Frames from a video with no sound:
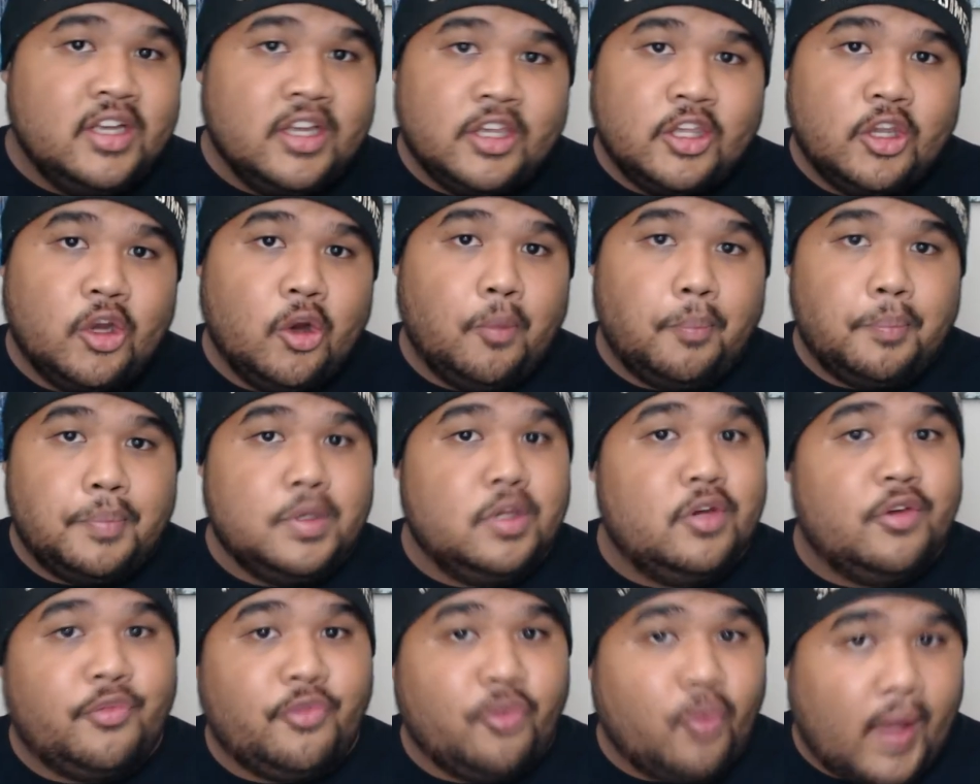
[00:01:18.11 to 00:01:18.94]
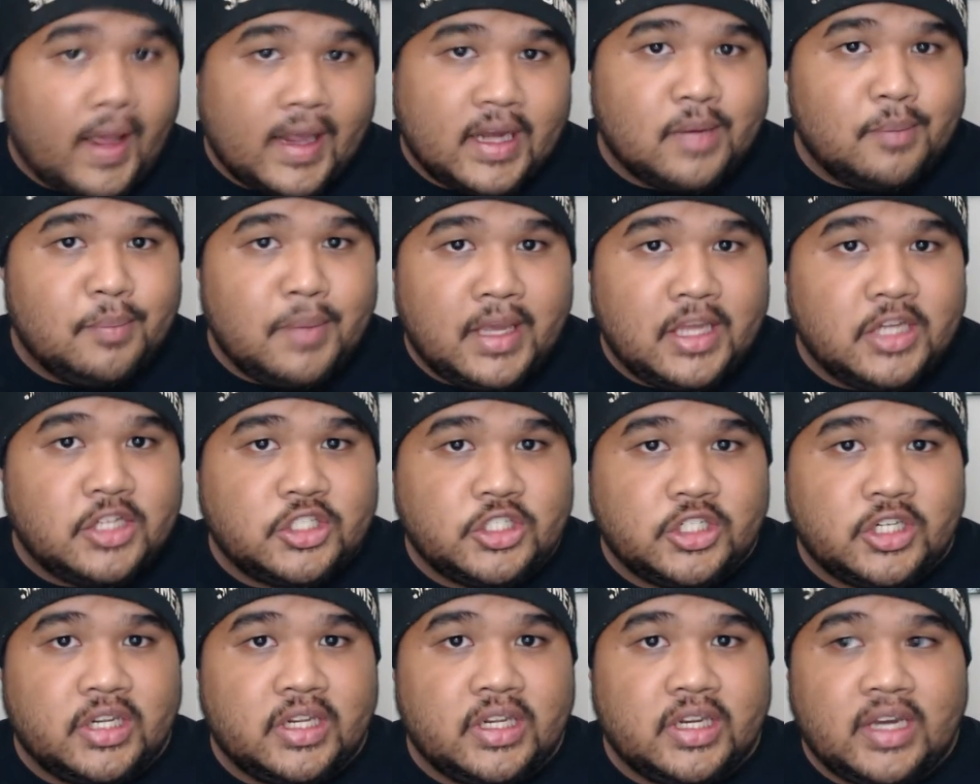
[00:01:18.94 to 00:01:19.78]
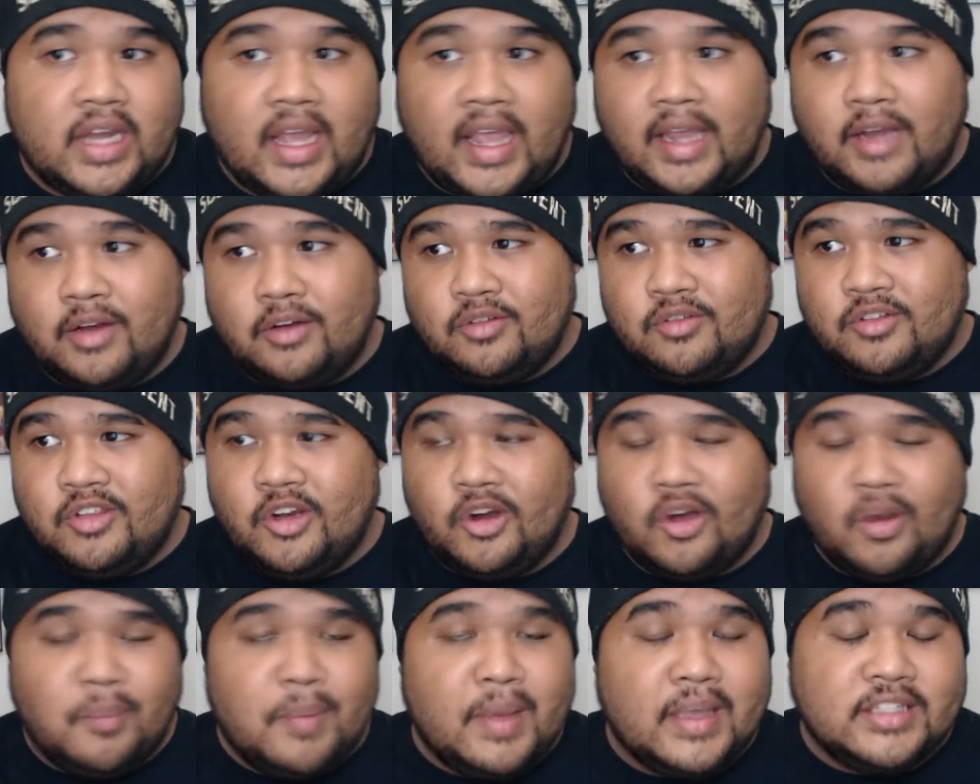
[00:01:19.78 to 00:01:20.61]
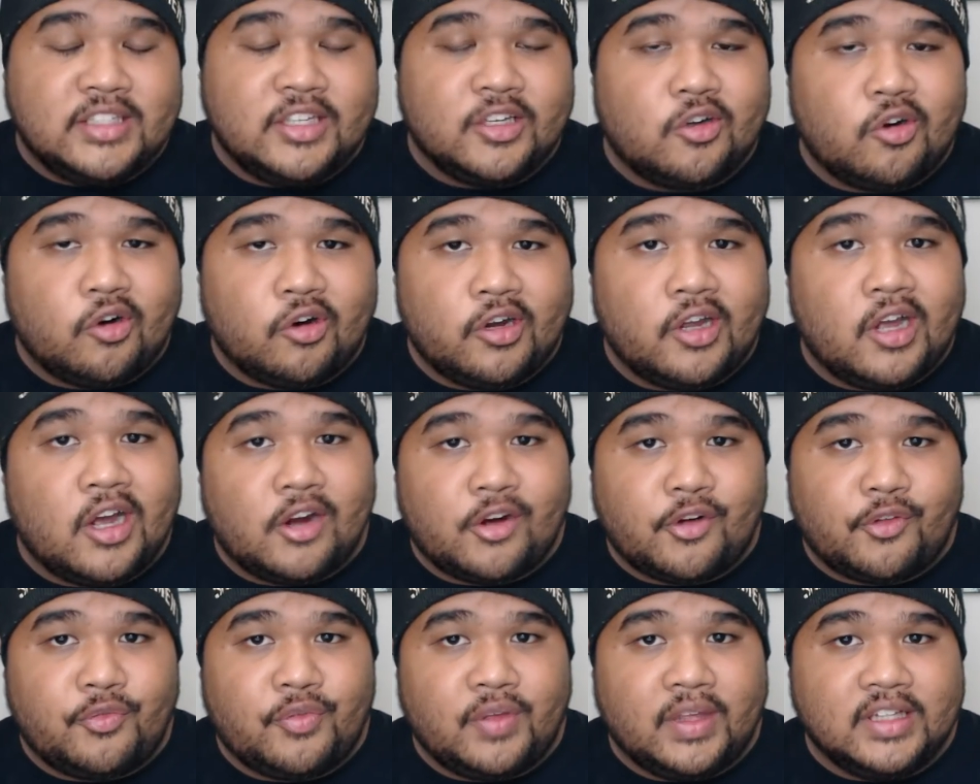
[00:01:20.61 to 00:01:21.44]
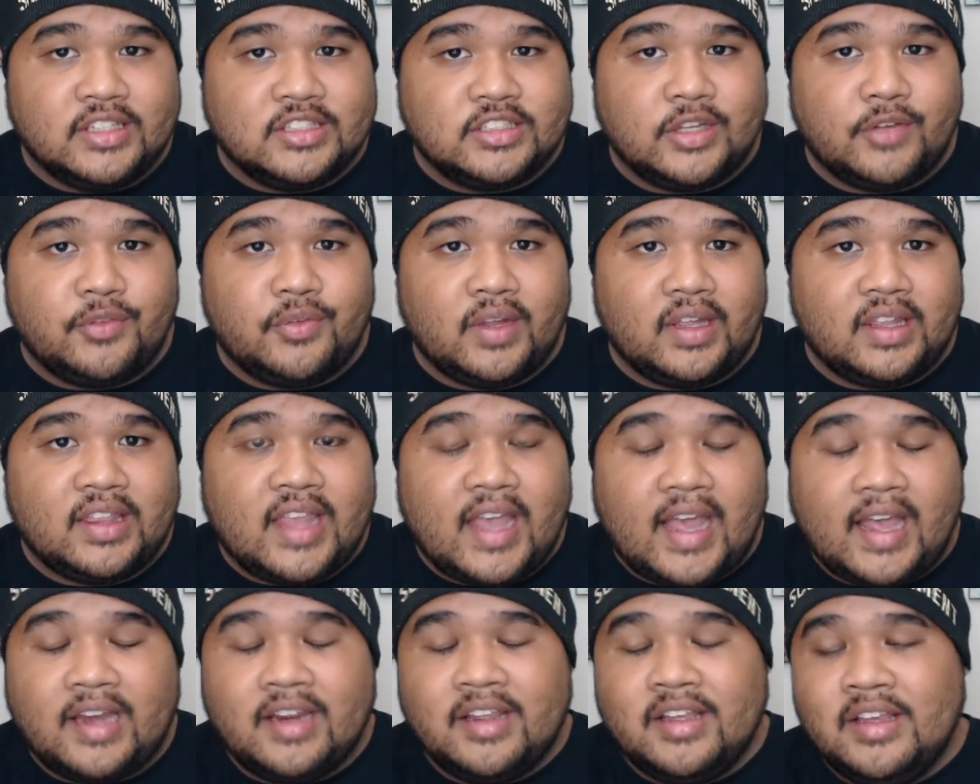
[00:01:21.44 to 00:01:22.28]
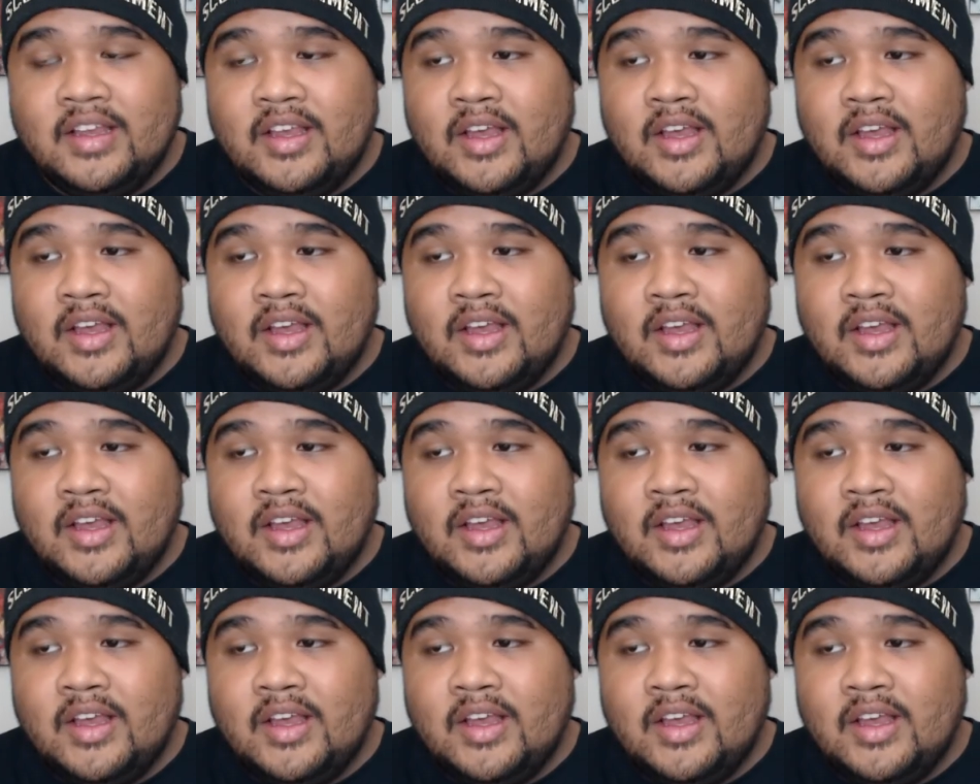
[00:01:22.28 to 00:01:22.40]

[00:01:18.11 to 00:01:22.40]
you know, beautiful animation and, you know, amazing choreography and stuff like that.